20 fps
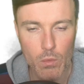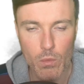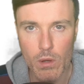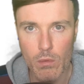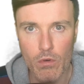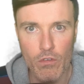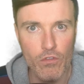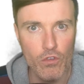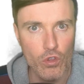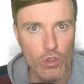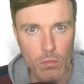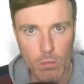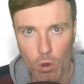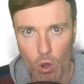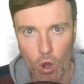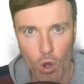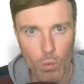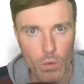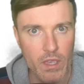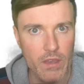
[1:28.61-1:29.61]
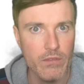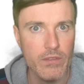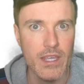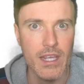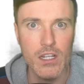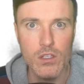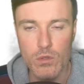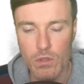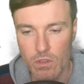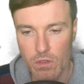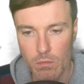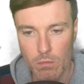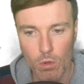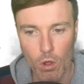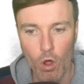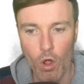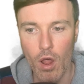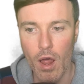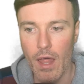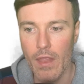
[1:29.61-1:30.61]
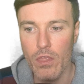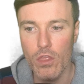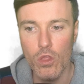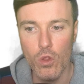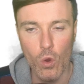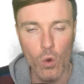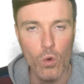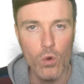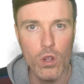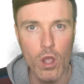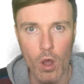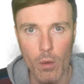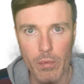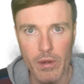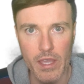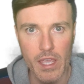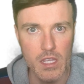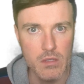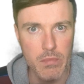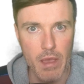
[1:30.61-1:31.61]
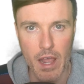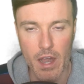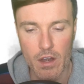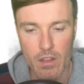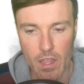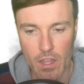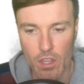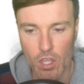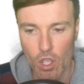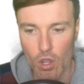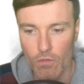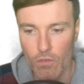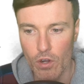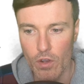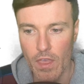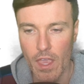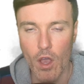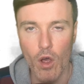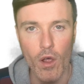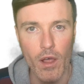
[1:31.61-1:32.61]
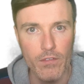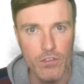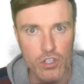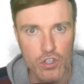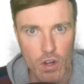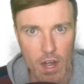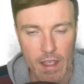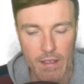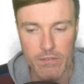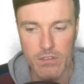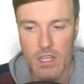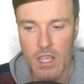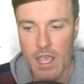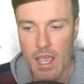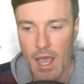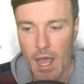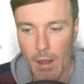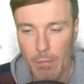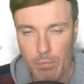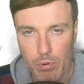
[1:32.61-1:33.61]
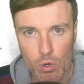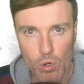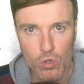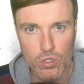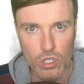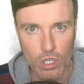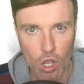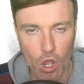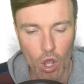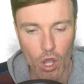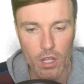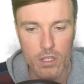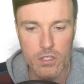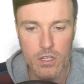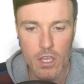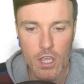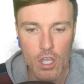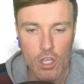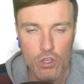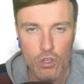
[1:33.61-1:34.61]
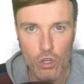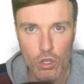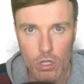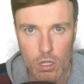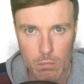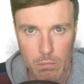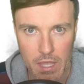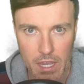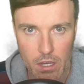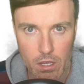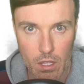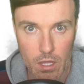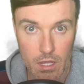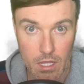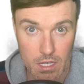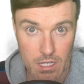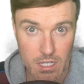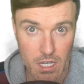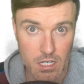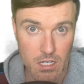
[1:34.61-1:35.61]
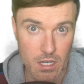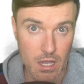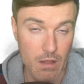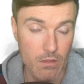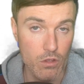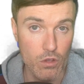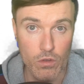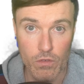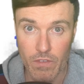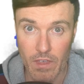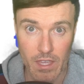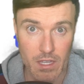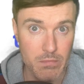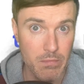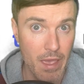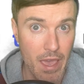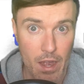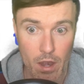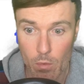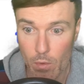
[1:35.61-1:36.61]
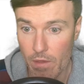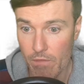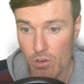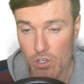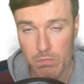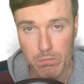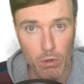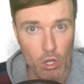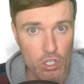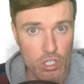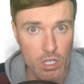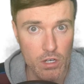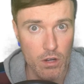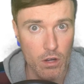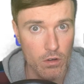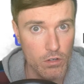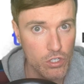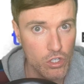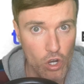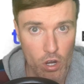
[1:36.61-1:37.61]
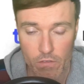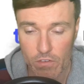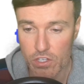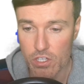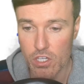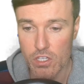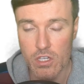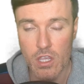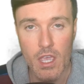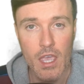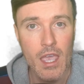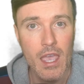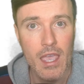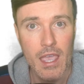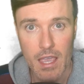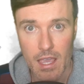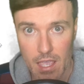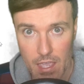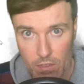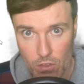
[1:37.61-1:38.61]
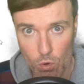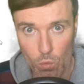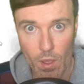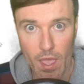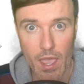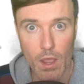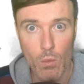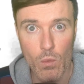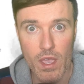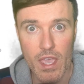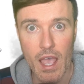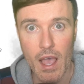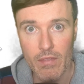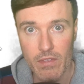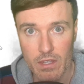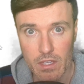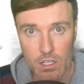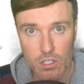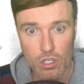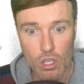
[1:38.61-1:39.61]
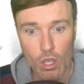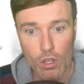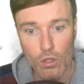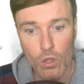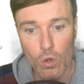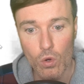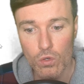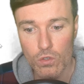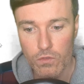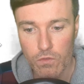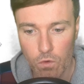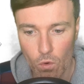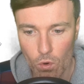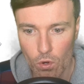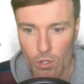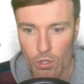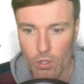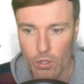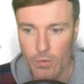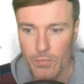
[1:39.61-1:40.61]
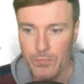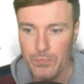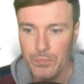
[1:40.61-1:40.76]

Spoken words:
We review them all, we have deals with them all, and no company is better than the other. They all have strengths and pros and cons. You can make the decision that you think is better, whether it's budget or services. Either way, we have the discount codes for you.